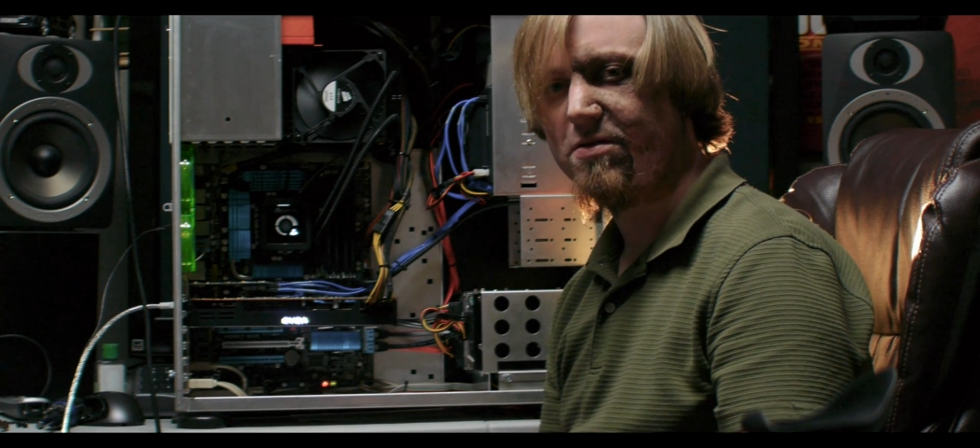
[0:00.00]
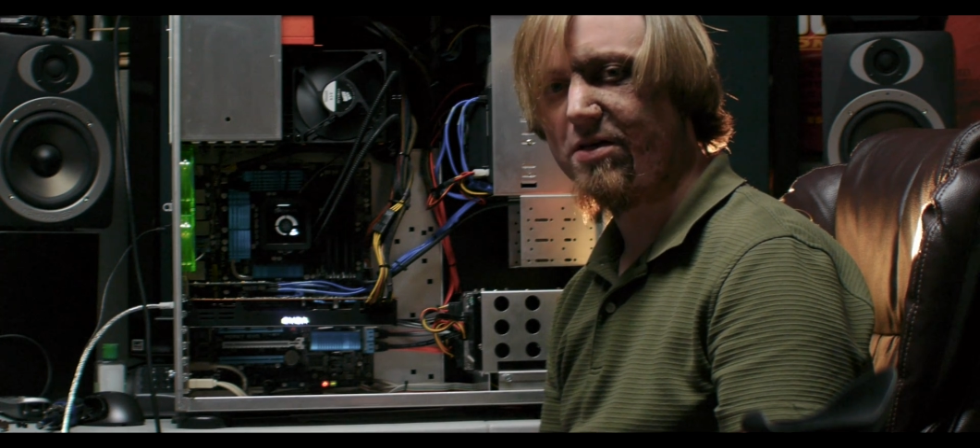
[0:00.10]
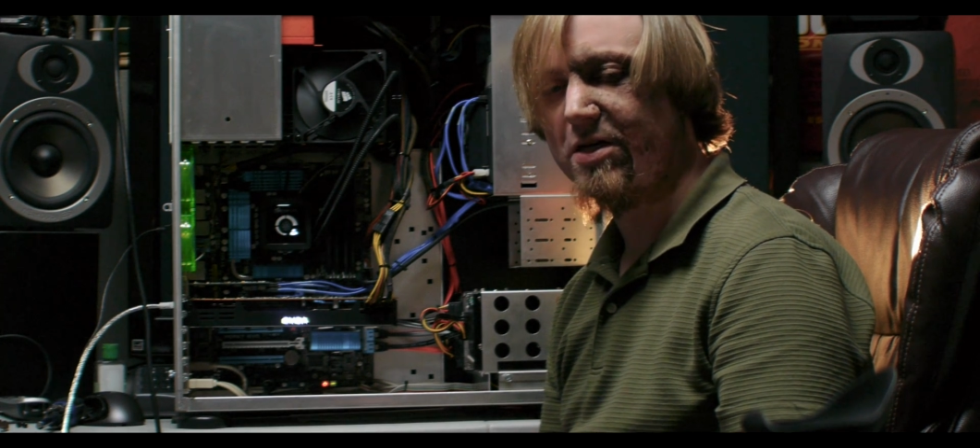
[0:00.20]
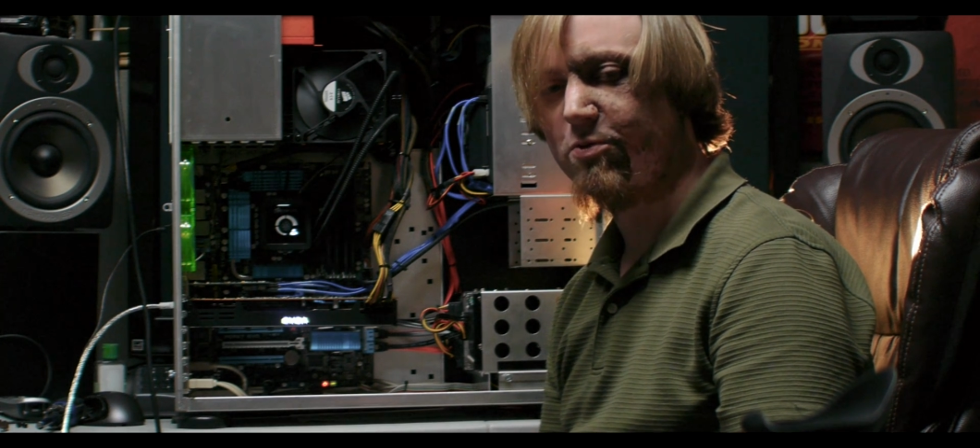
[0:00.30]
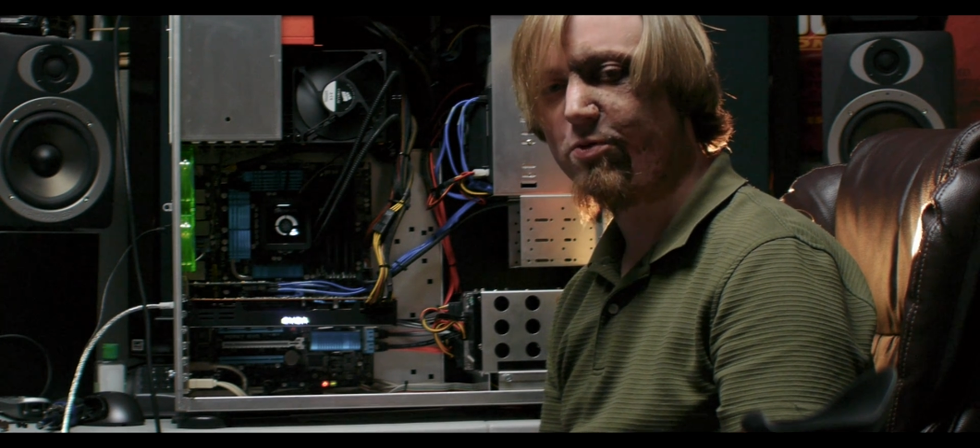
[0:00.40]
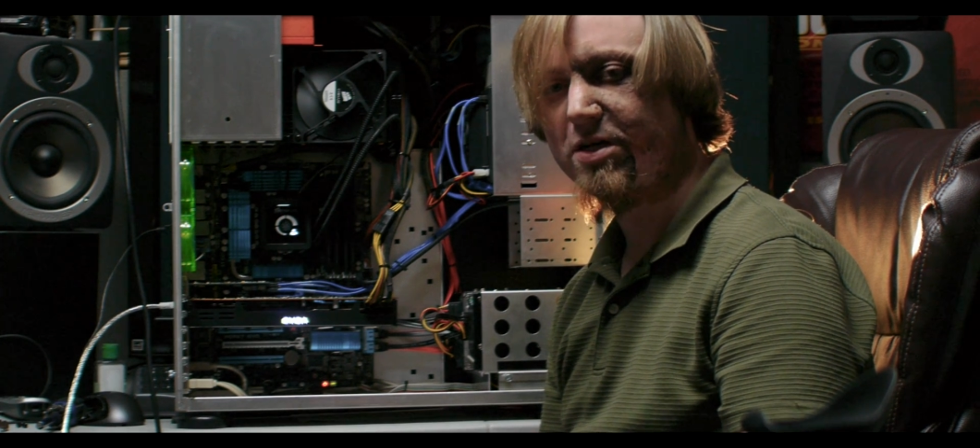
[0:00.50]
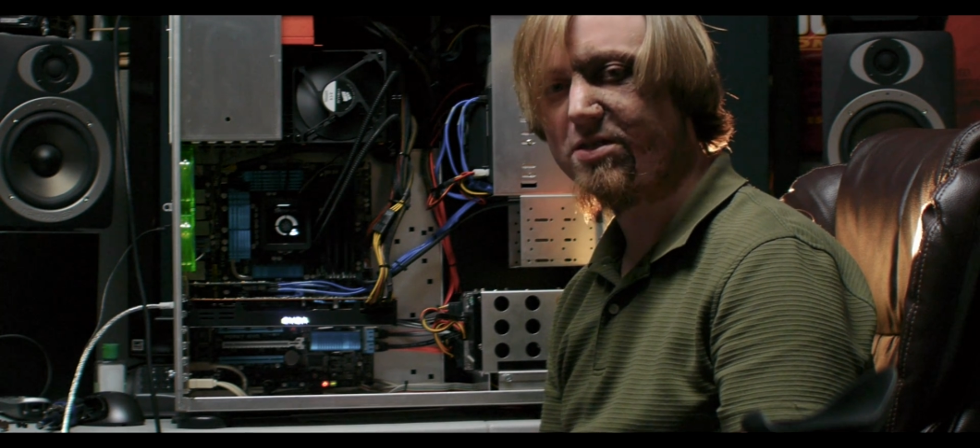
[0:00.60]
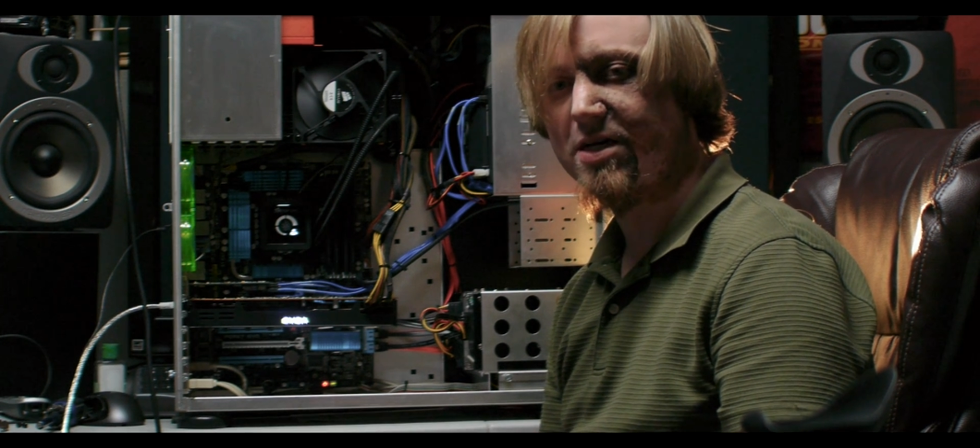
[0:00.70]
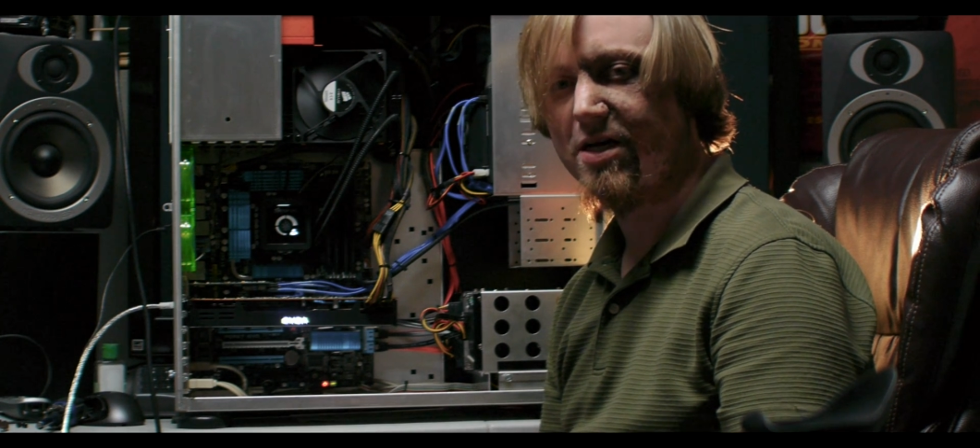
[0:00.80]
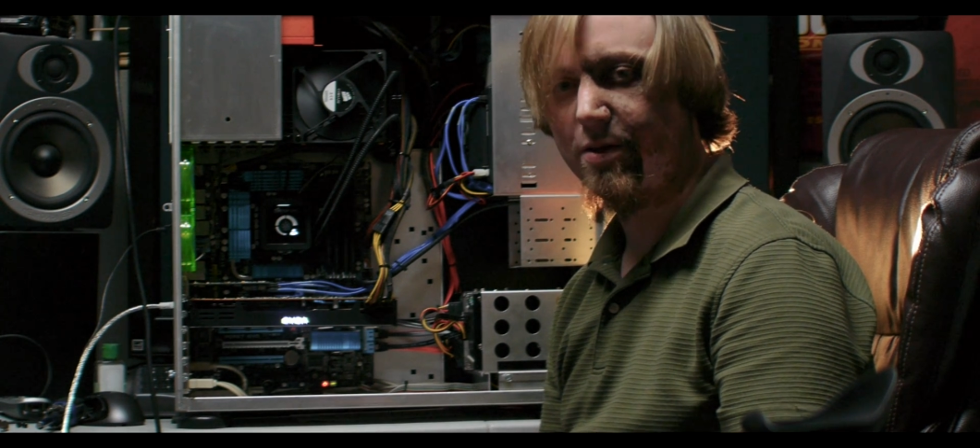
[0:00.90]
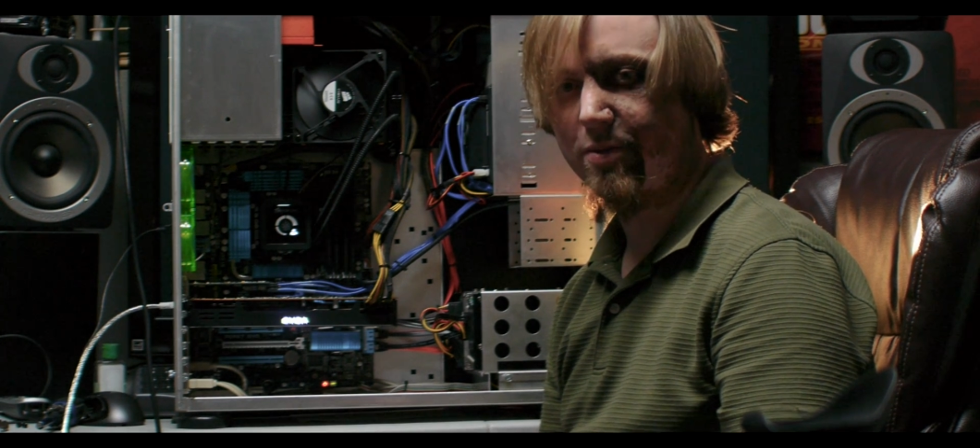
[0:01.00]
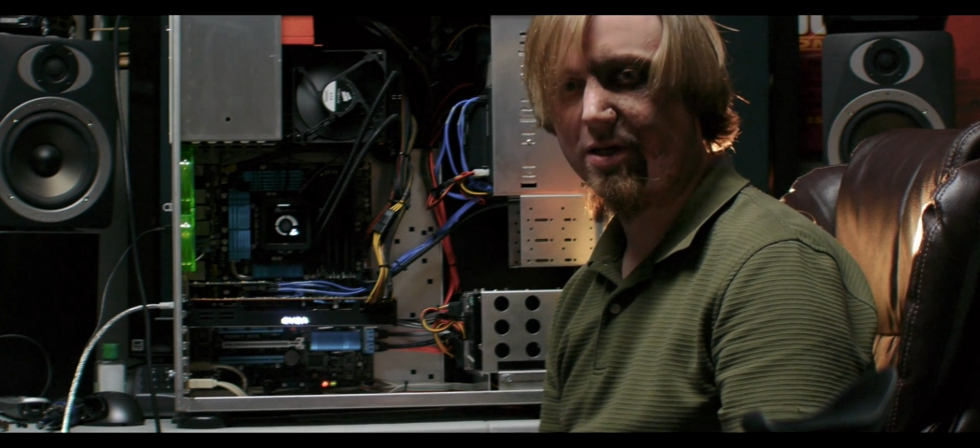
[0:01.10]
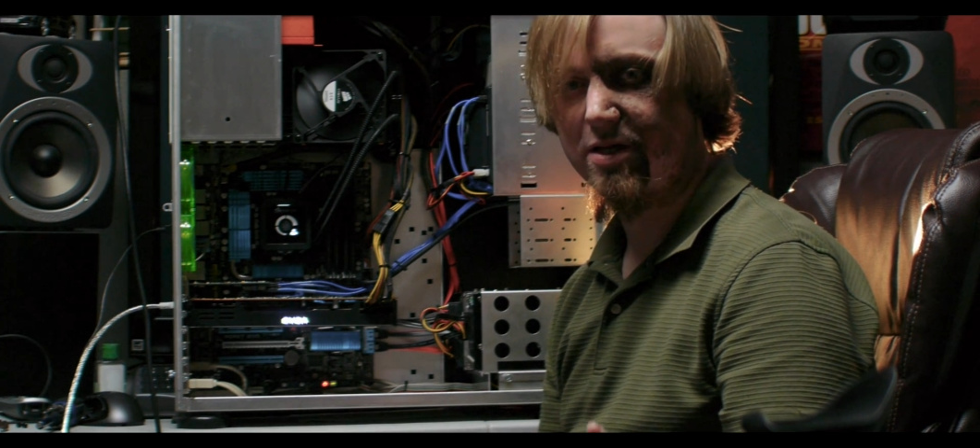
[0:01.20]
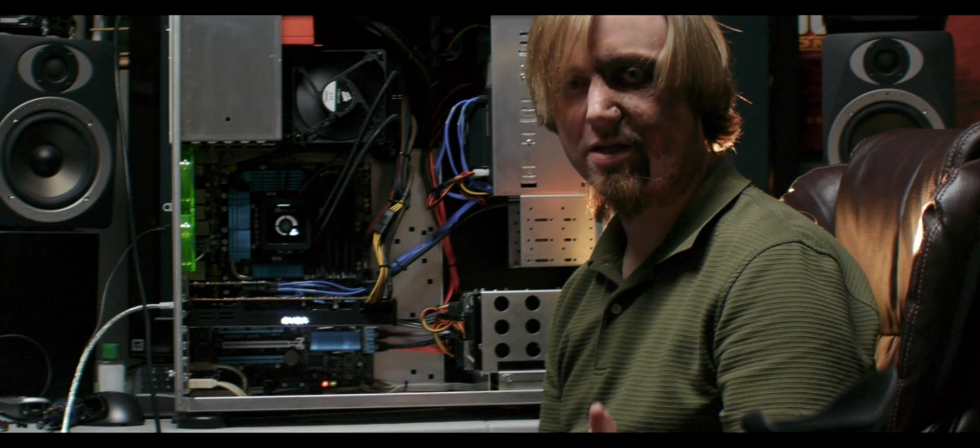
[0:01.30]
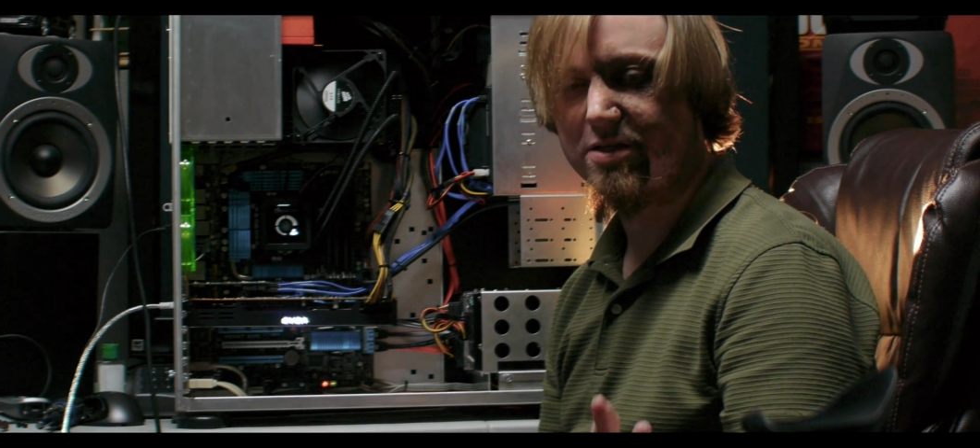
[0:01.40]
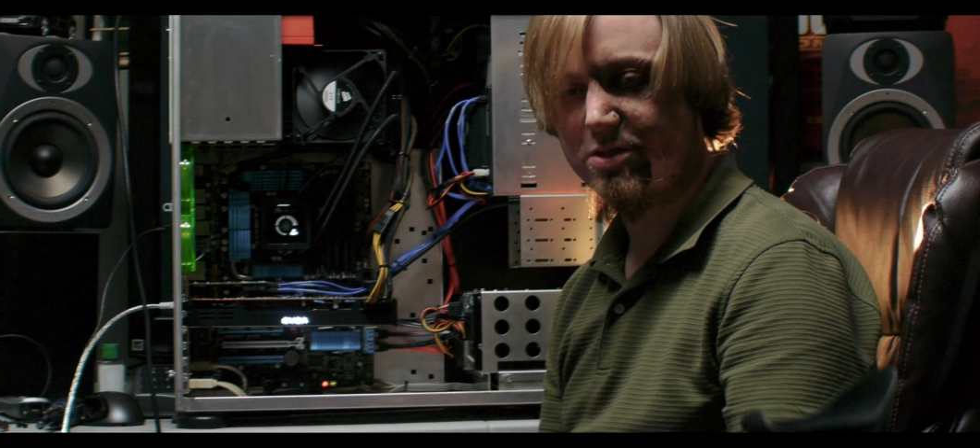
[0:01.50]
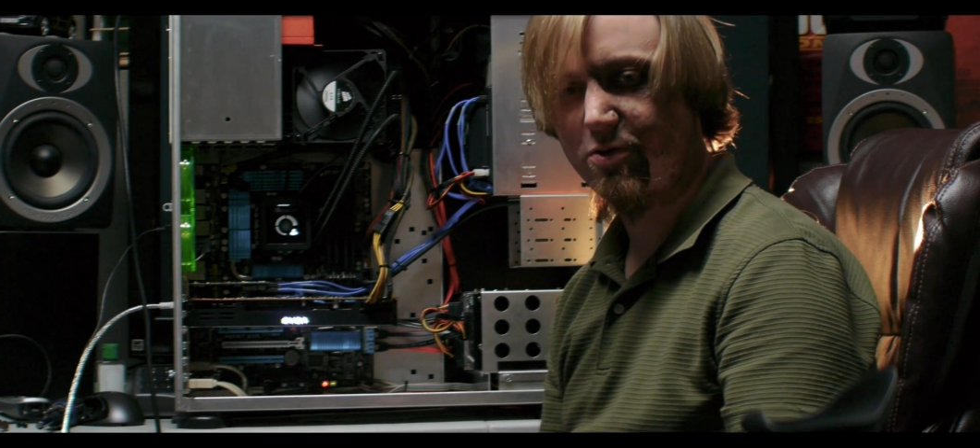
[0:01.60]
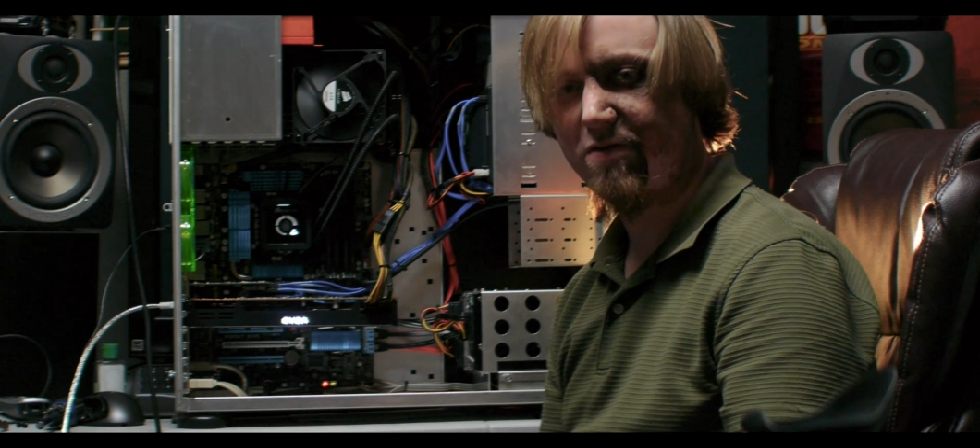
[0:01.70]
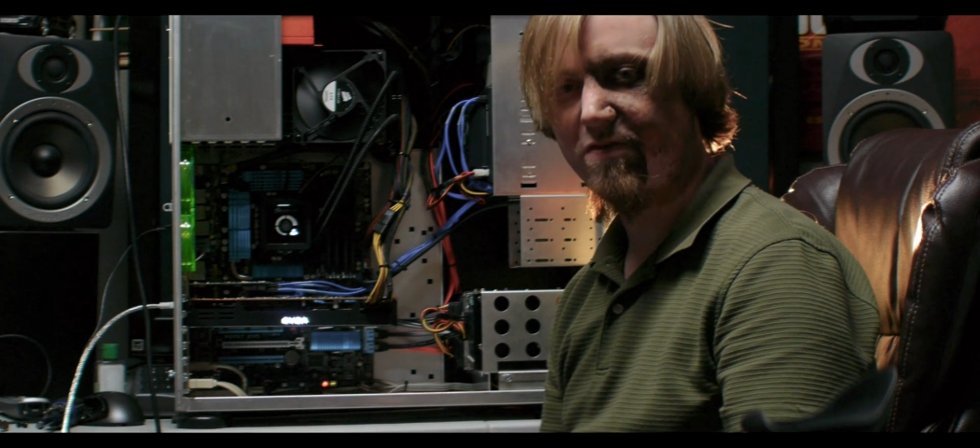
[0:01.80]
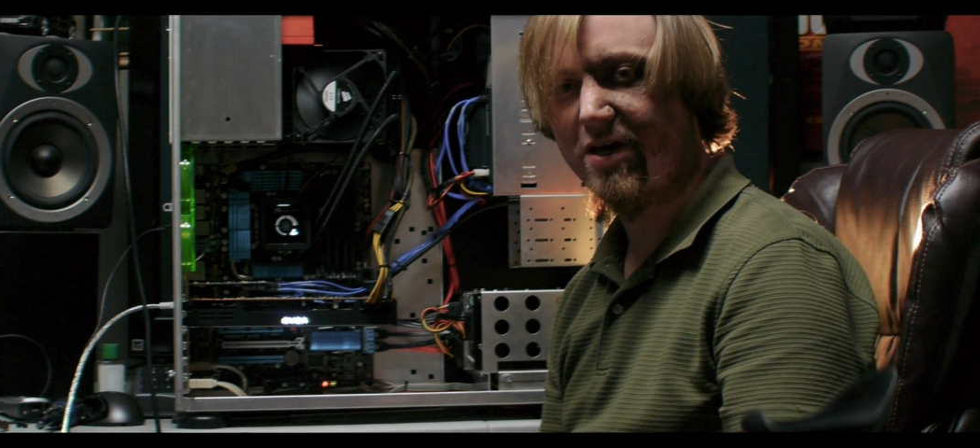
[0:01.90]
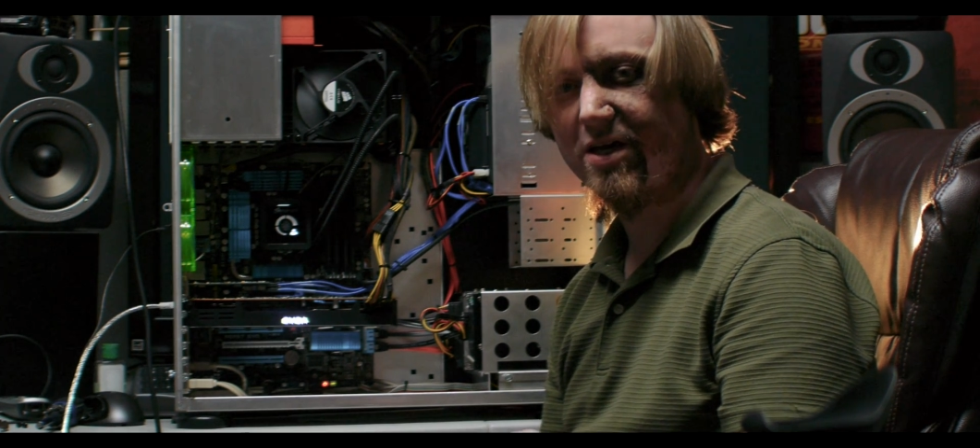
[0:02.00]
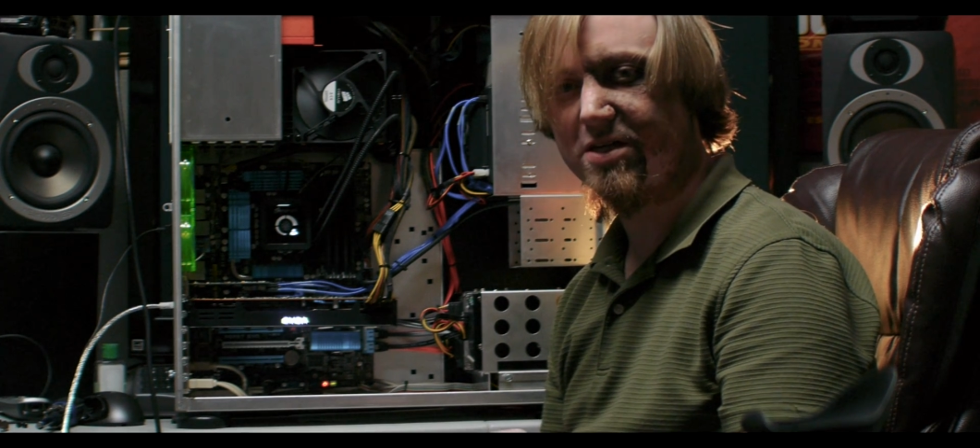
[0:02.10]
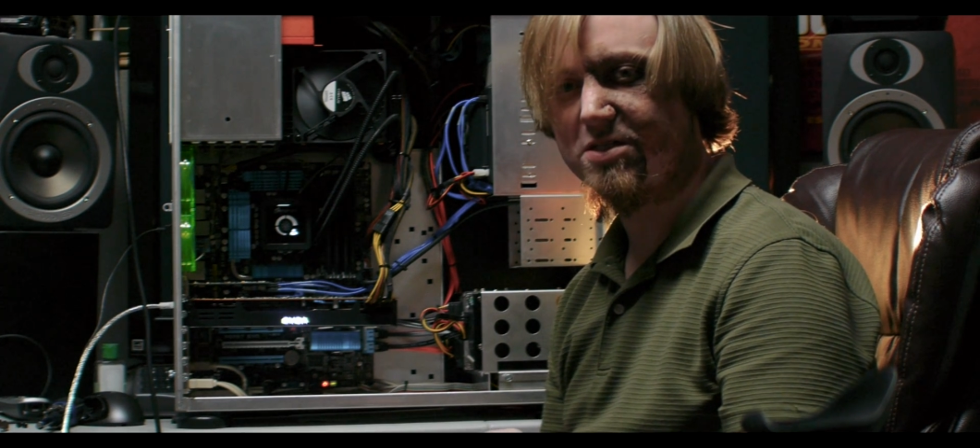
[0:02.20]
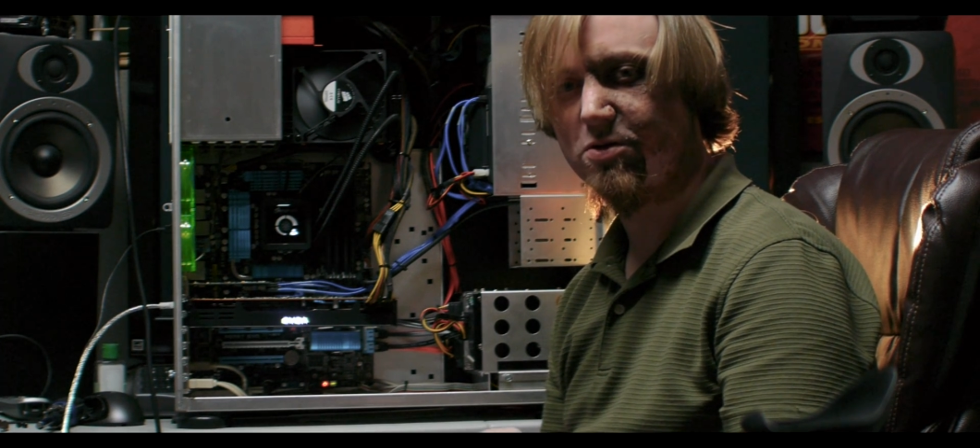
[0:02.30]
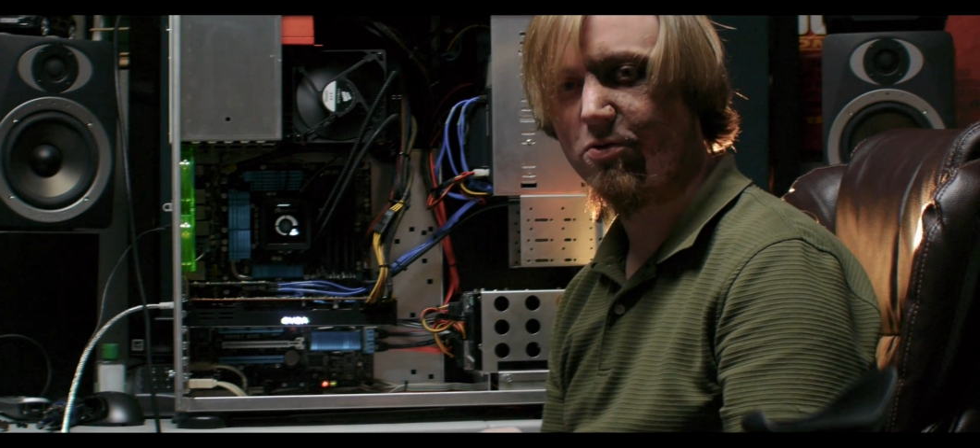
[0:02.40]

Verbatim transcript: in real time in Sony Vegas